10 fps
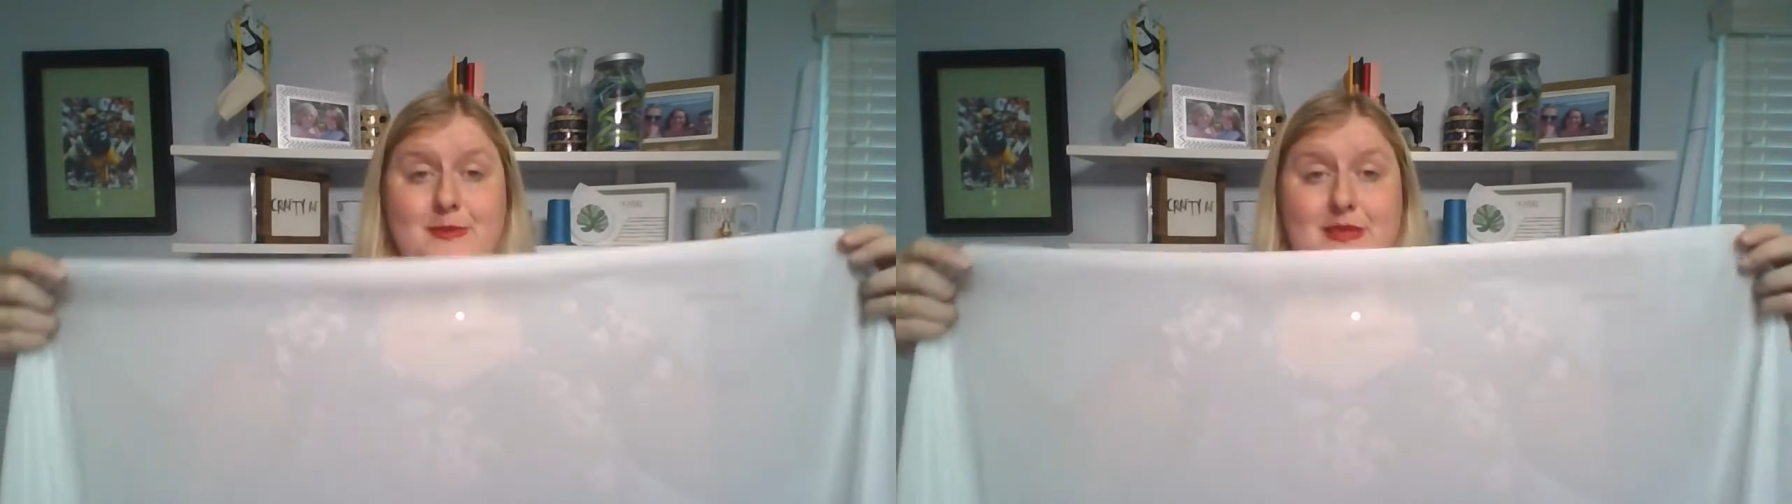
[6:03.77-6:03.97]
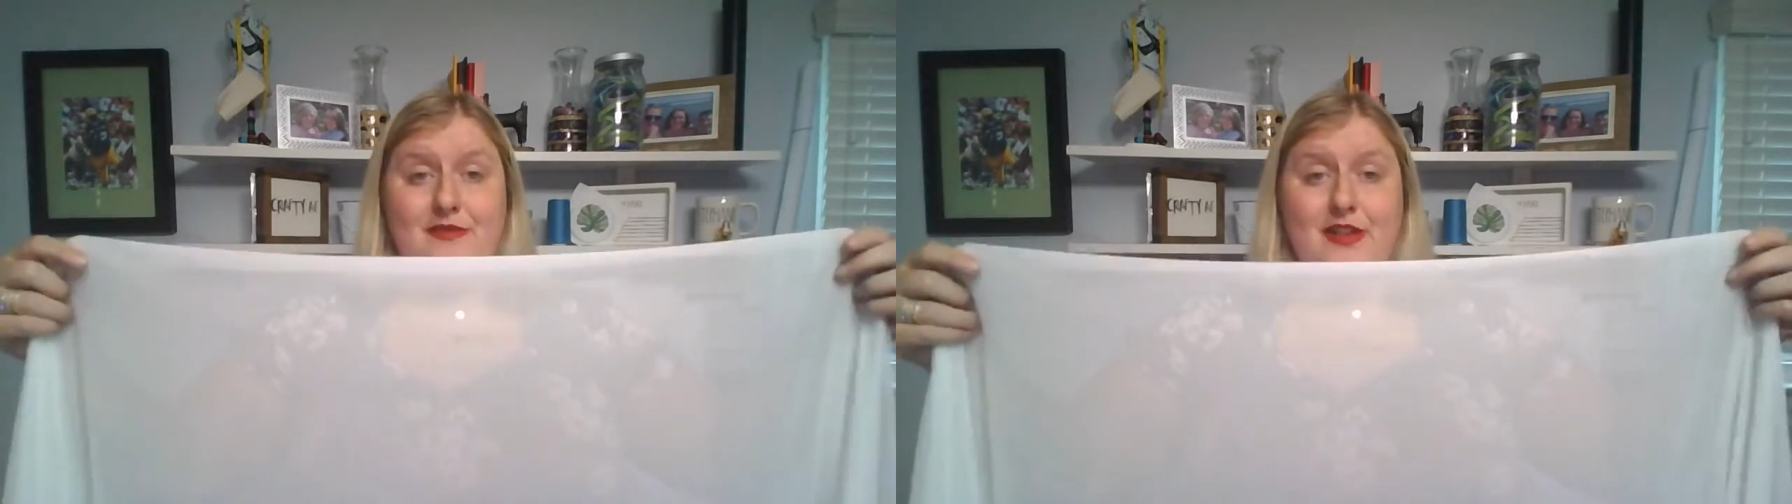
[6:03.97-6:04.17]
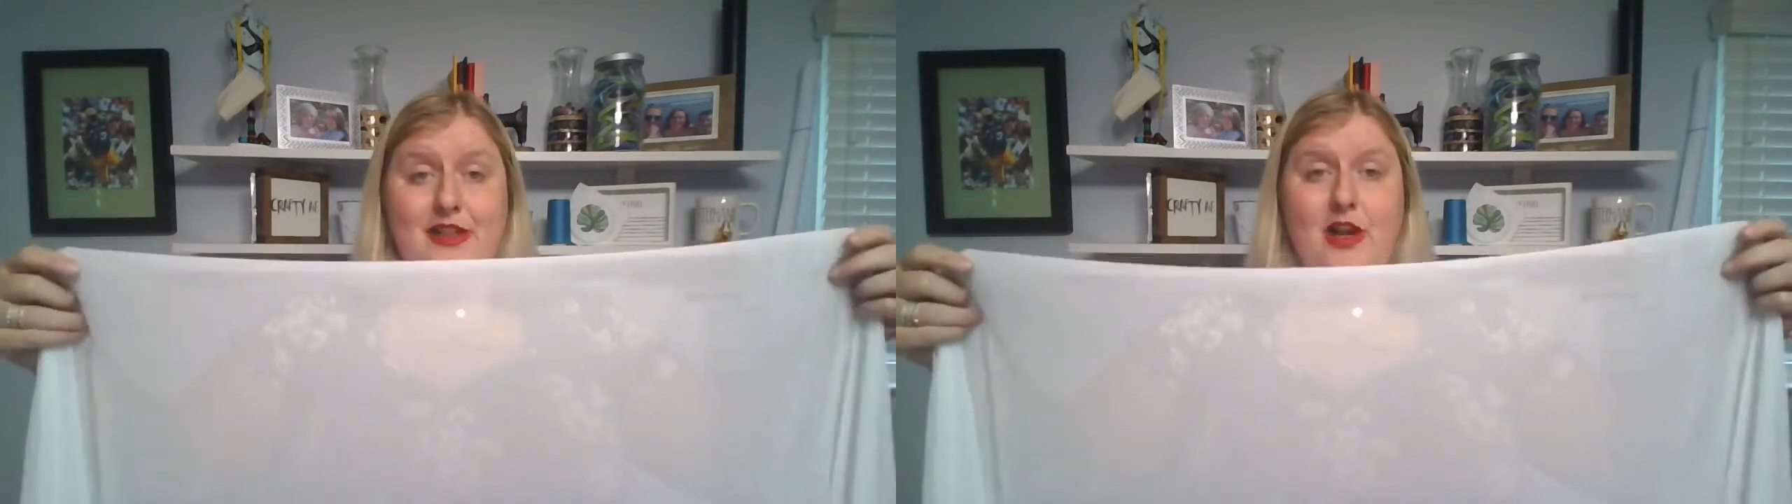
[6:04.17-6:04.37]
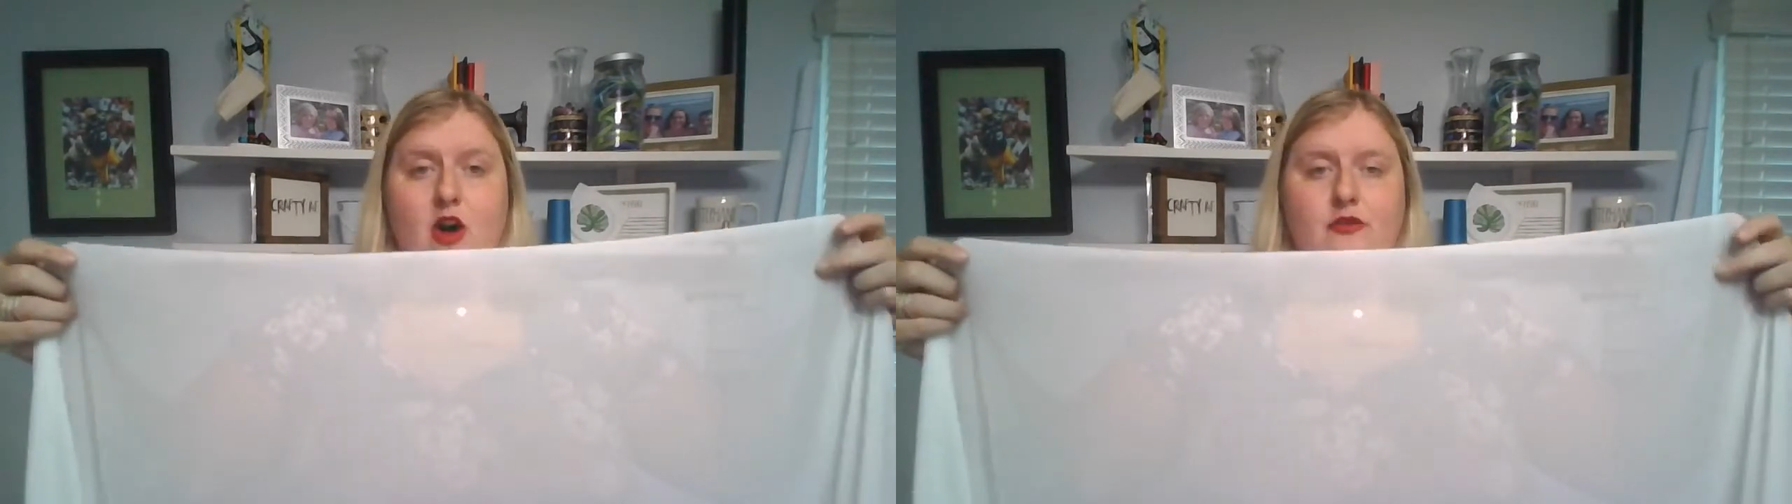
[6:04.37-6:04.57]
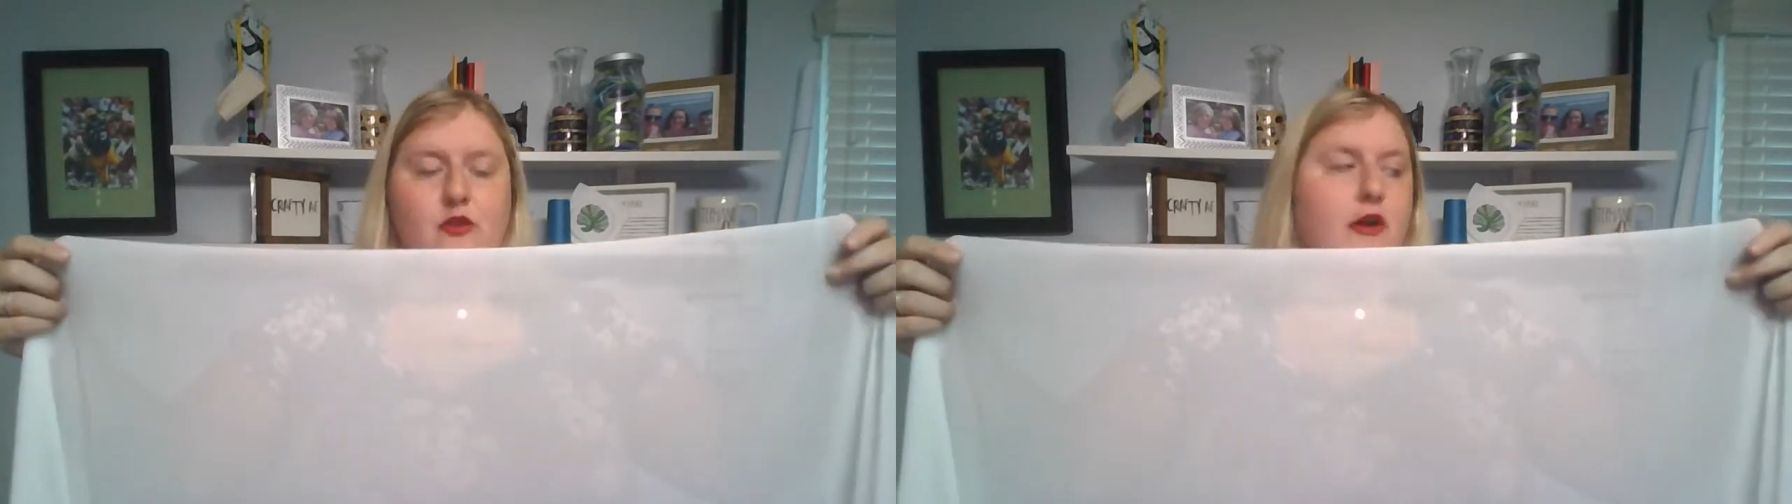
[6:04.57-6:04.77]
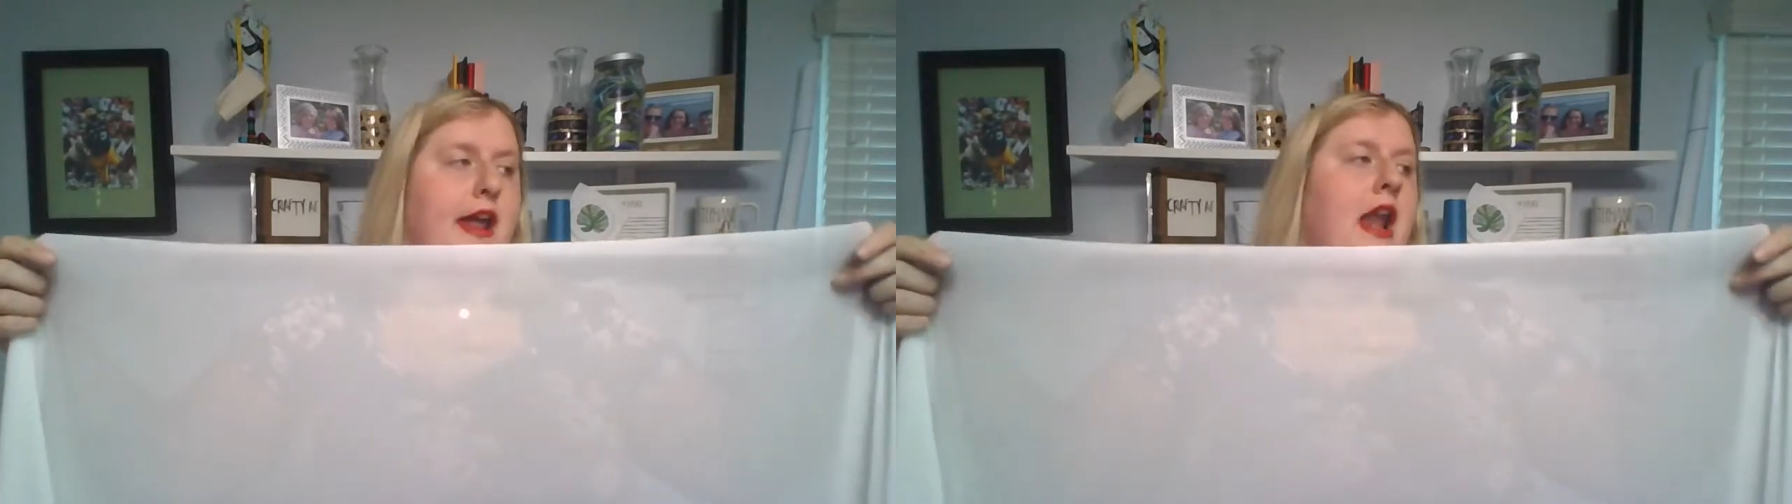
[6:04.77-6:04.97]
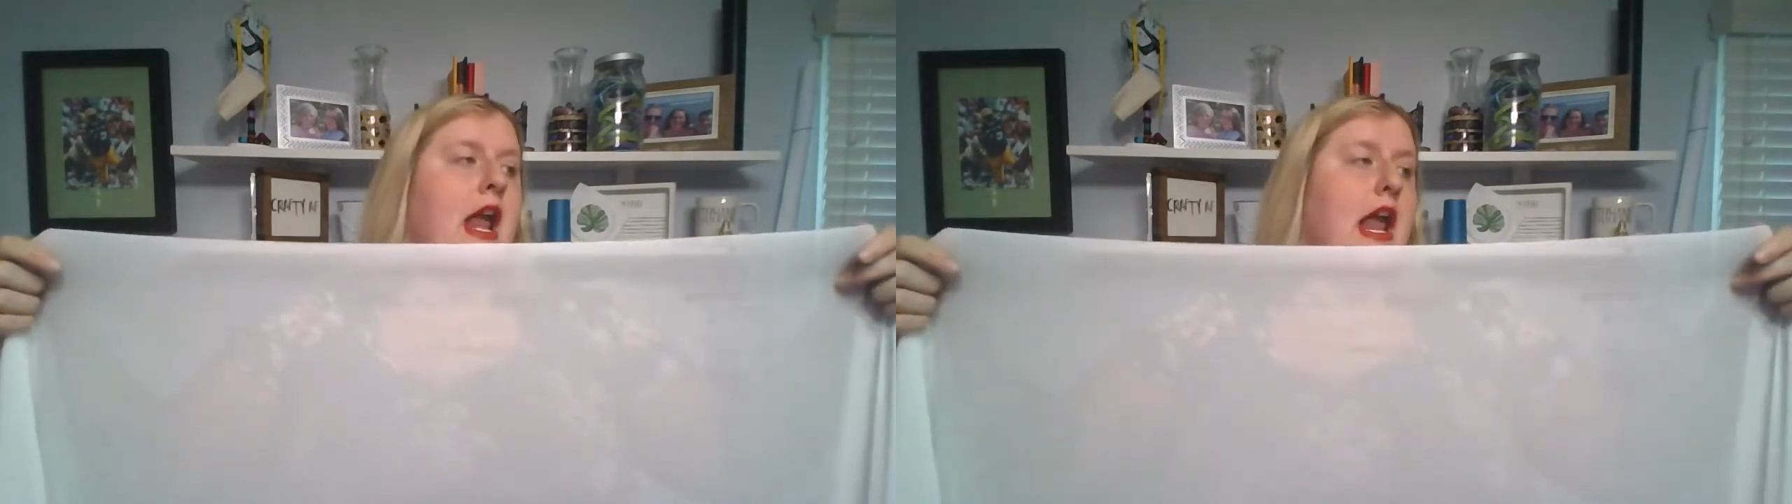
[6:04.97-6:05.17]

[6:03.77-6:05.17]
specifically call for it.